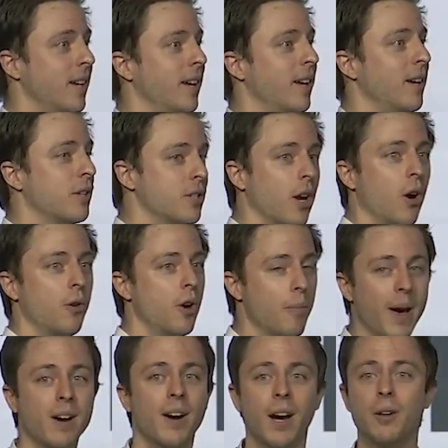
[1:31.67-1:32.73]
So no
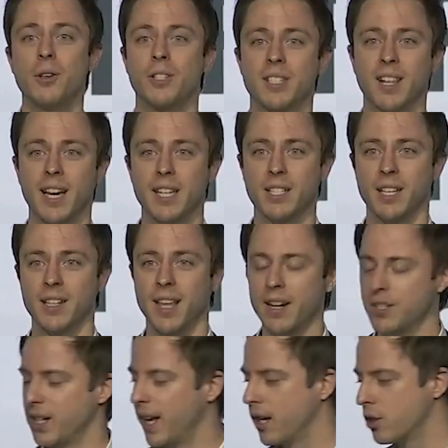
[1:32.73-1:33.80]
matter how you slice it, that is
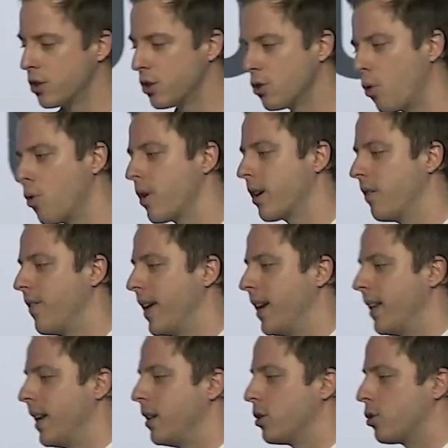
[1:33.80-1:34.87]
a historic event and
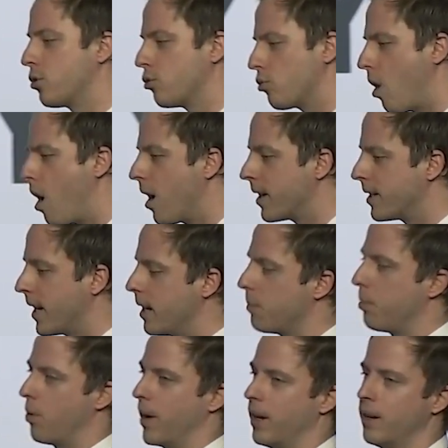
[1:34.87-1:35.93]
a strong data
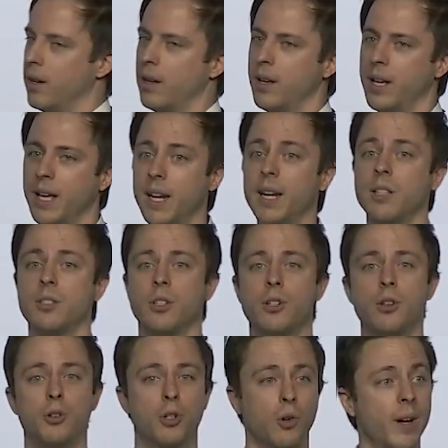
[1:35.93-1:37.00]
point in
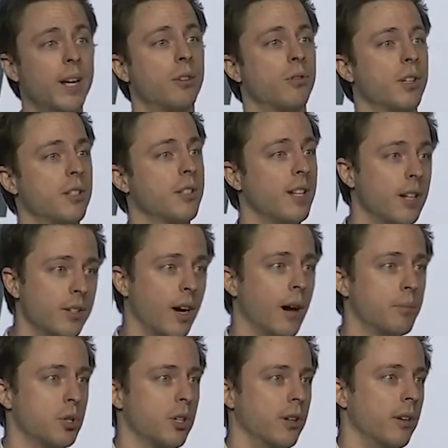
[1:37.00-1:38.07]
institutional interest and
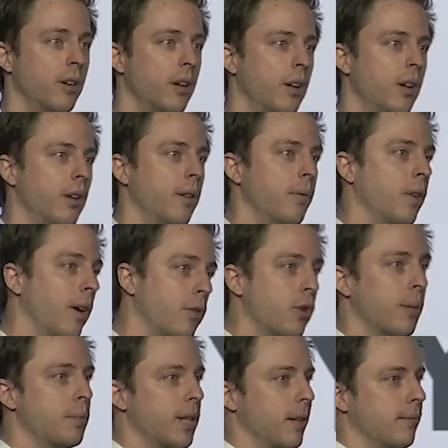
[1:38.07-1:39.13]
adoption of
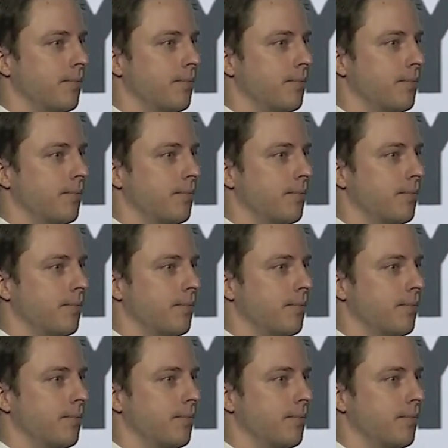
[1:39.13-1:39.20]
crypto.